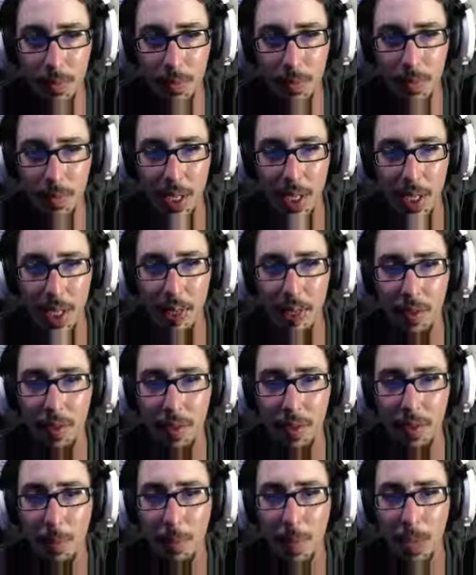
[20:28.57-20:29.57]
Can't
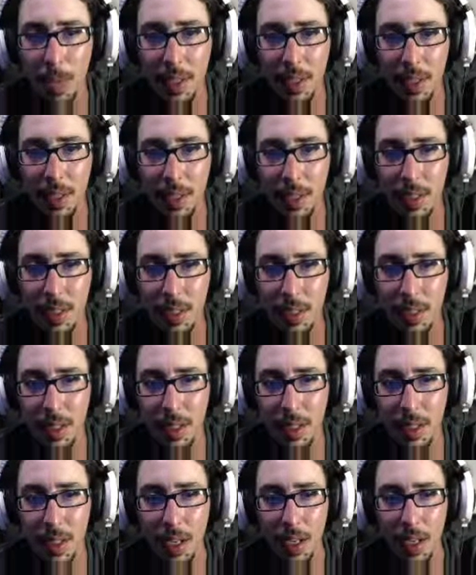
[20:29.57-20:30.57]
recommend this because
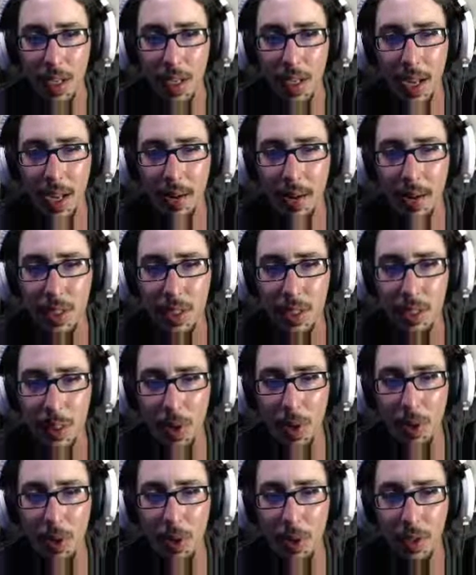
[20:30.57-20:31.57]
it's
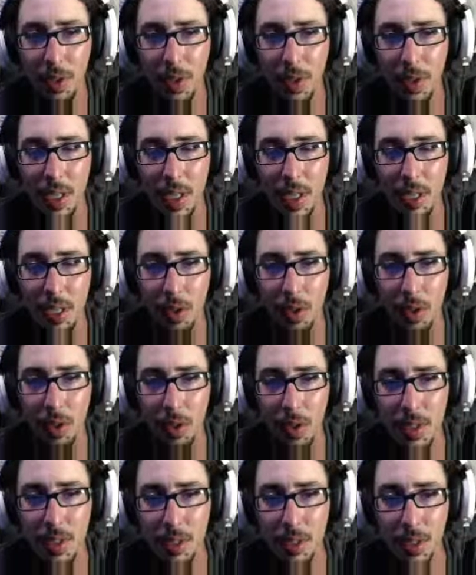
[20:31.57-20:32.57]
primarily style over
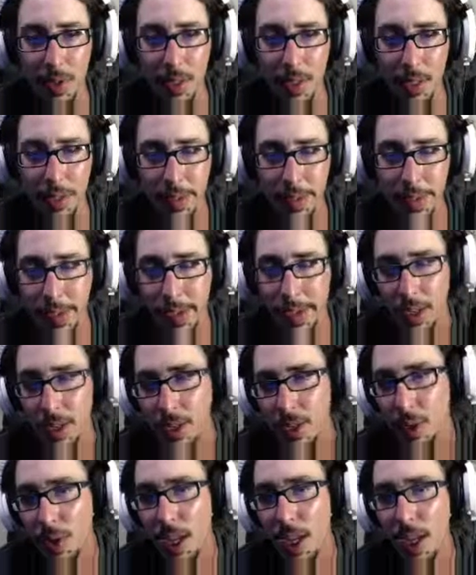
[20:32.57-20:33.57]
substance.
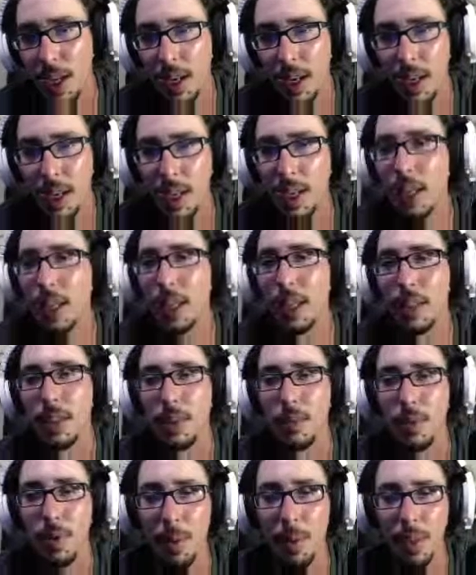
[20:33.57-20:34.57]
So again, it
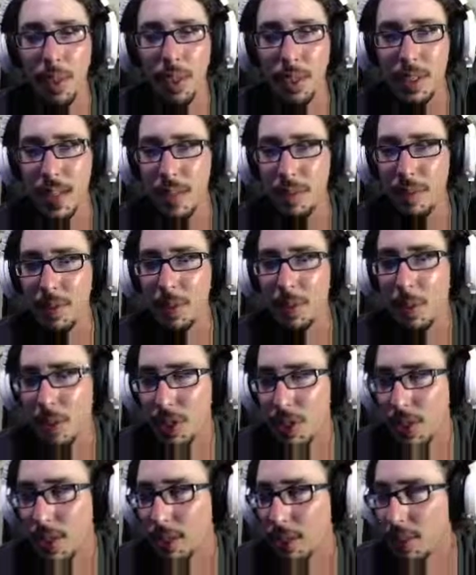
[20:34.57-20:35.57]
probably doesn't have as much
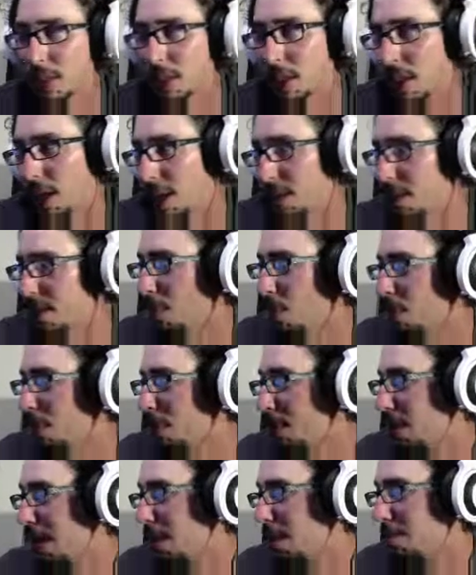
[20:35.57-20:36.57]
content as most
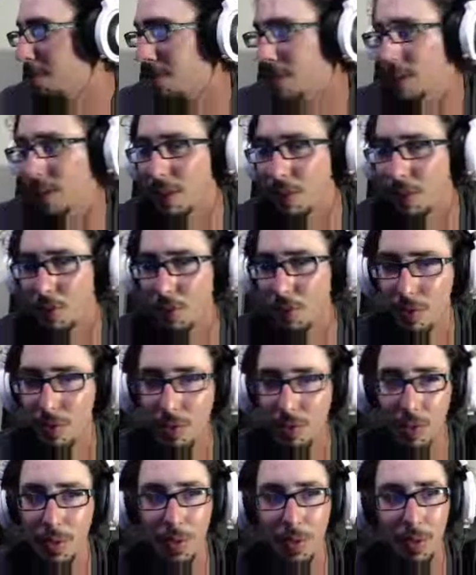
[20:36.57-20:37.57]
games
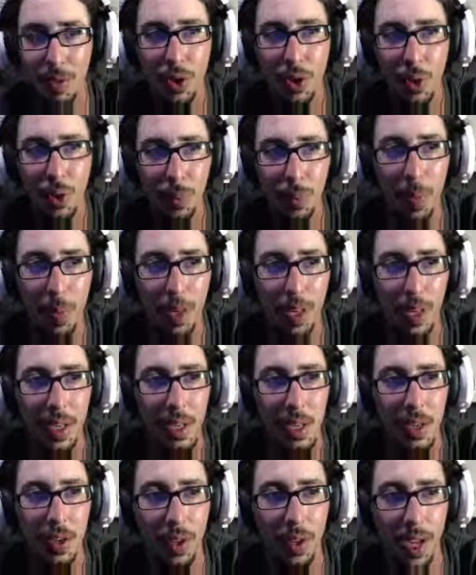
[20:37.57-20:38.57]
do, but it
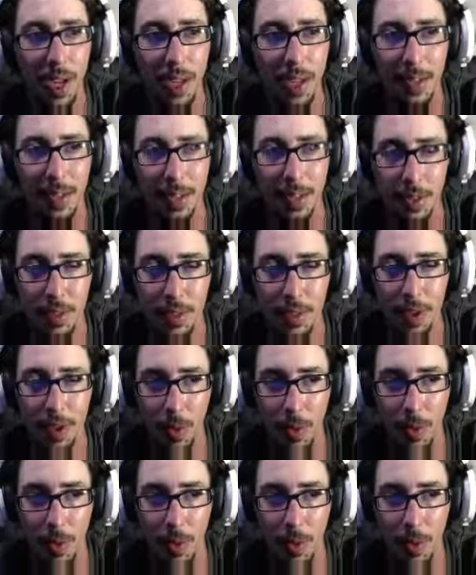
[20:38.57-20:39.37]
is early access, so